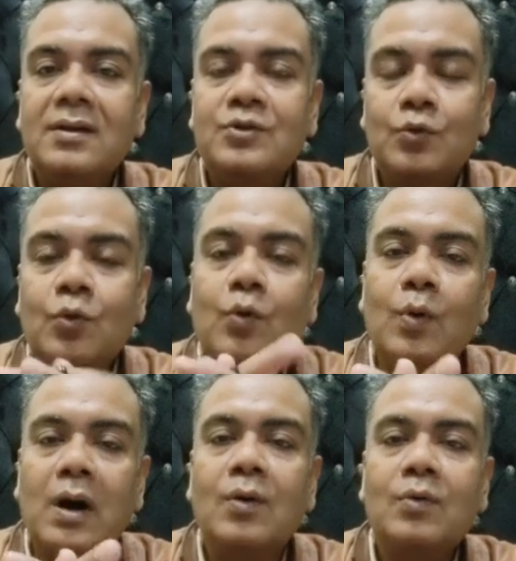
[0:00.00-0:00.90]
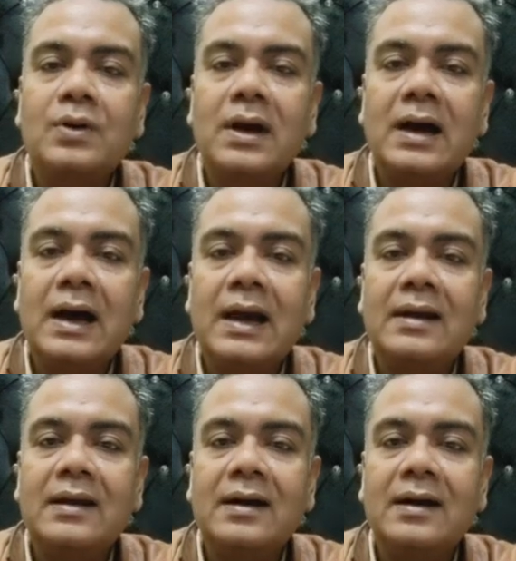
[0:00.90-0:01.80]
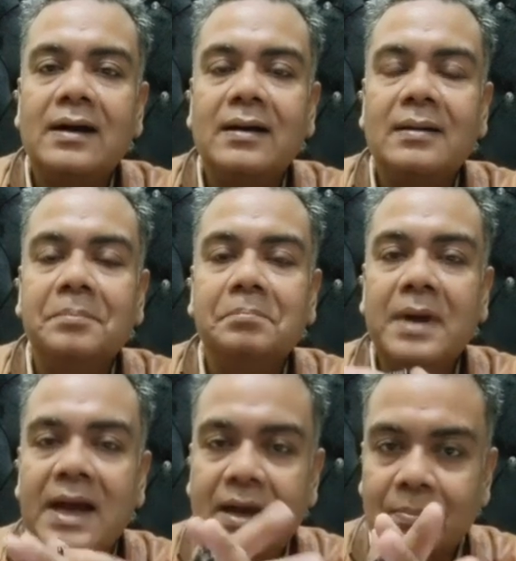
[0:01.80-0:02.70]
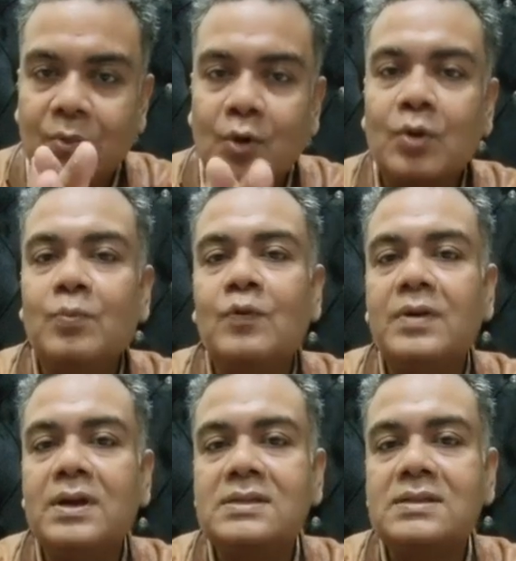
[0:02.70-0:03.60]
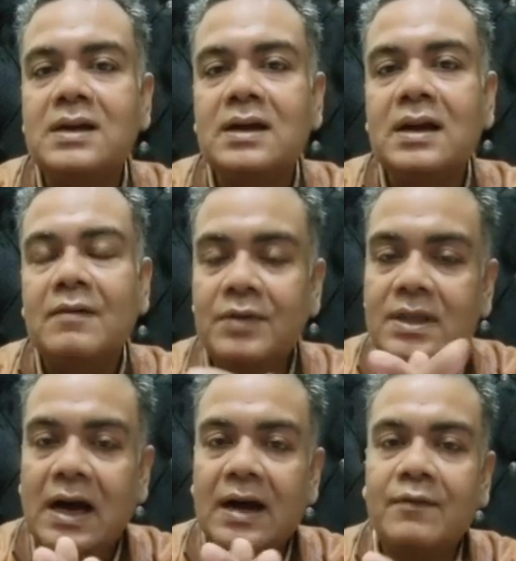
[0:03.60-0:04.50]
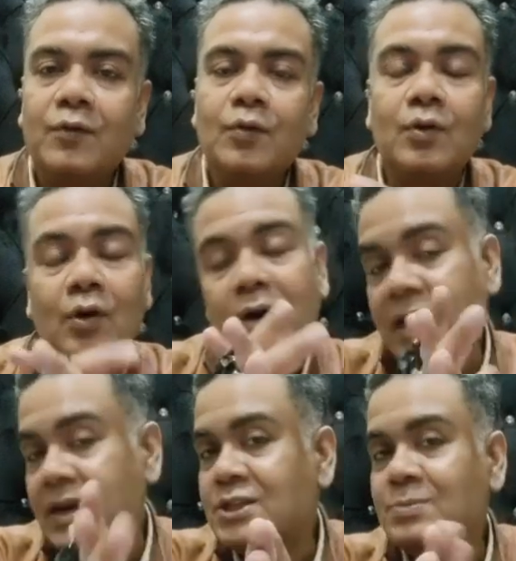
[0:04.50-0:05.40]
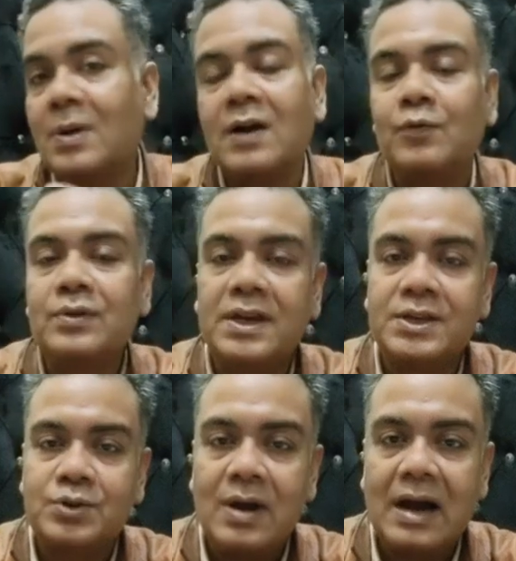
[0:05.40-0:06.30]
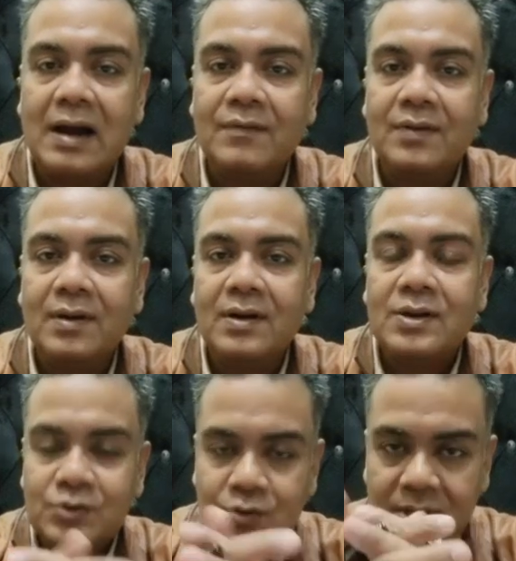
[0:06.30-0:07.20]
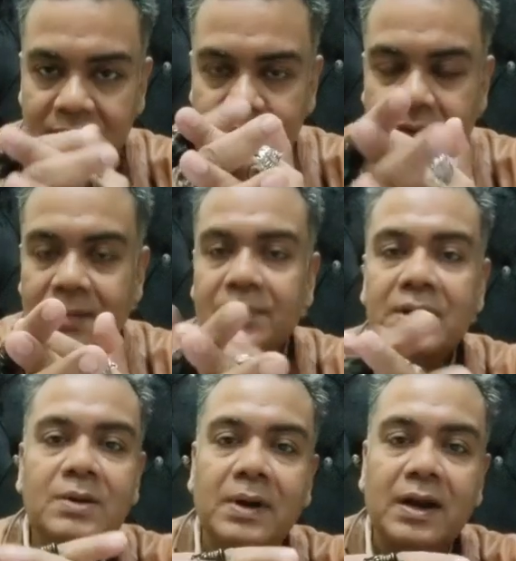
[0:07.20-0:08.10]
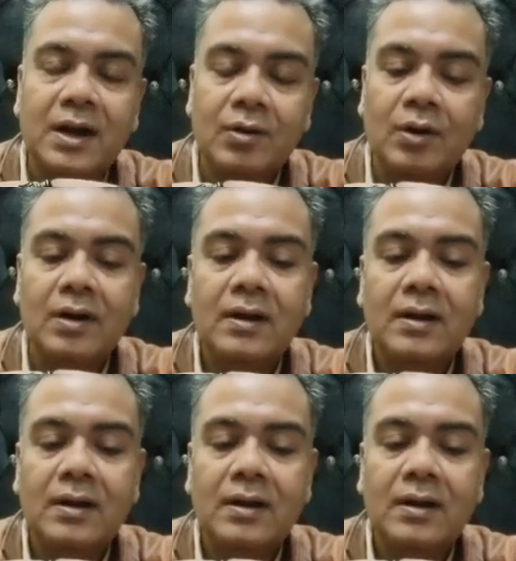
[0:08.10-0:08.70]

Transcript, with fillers: to go out and uh, make more movies with iPhone or any smartphone that you have so that you can beat my record.